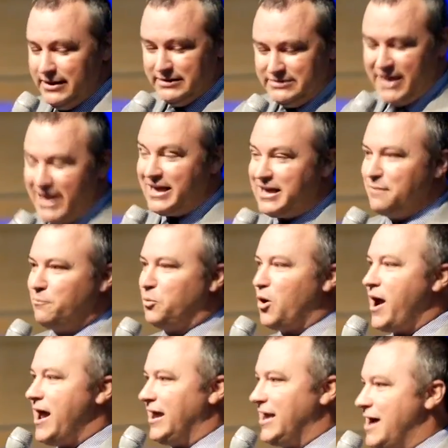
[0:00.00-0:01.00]
Take a
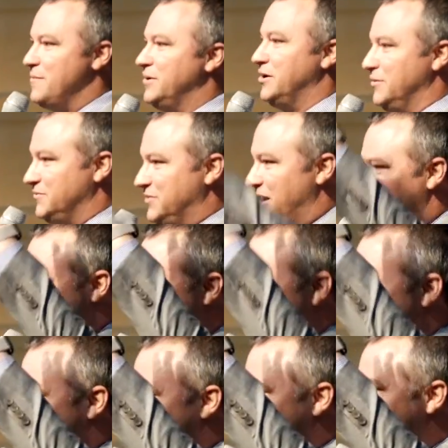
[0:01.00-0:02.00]
break. How many know what I'm talking
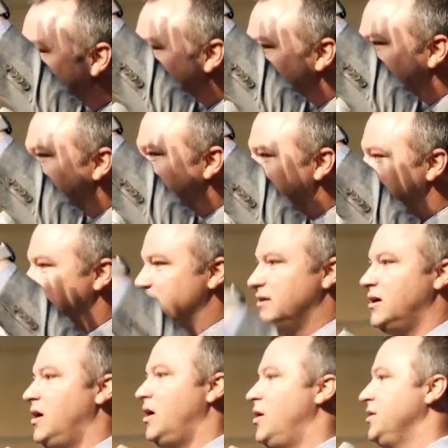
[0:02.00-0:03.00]
about?
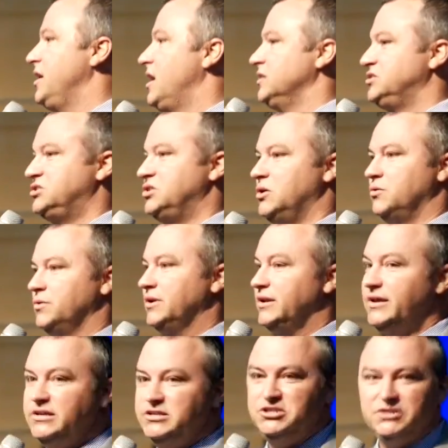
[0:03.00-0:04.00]
Oh, y'all so
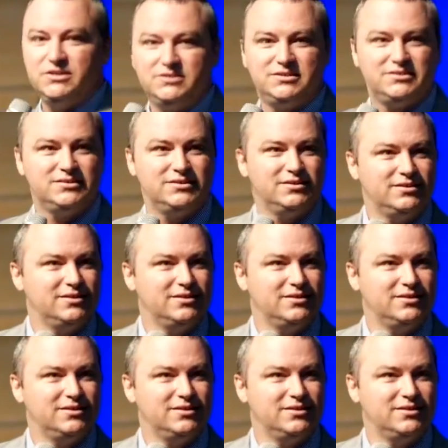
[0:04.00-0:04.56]
religious.